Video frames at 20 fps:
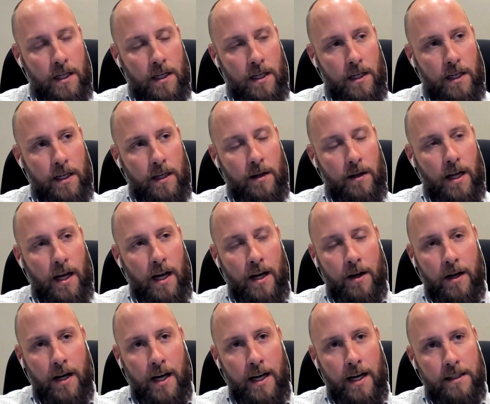And
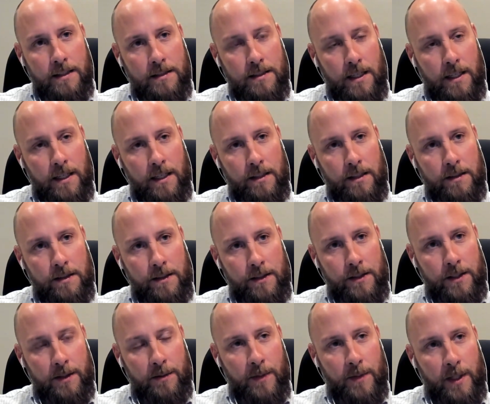I had a saying,
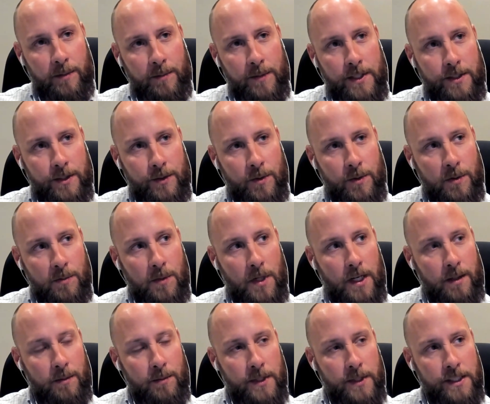you didn't make me and you won't
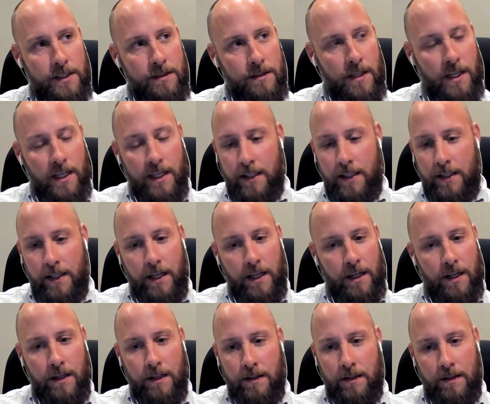break me. I didn't care.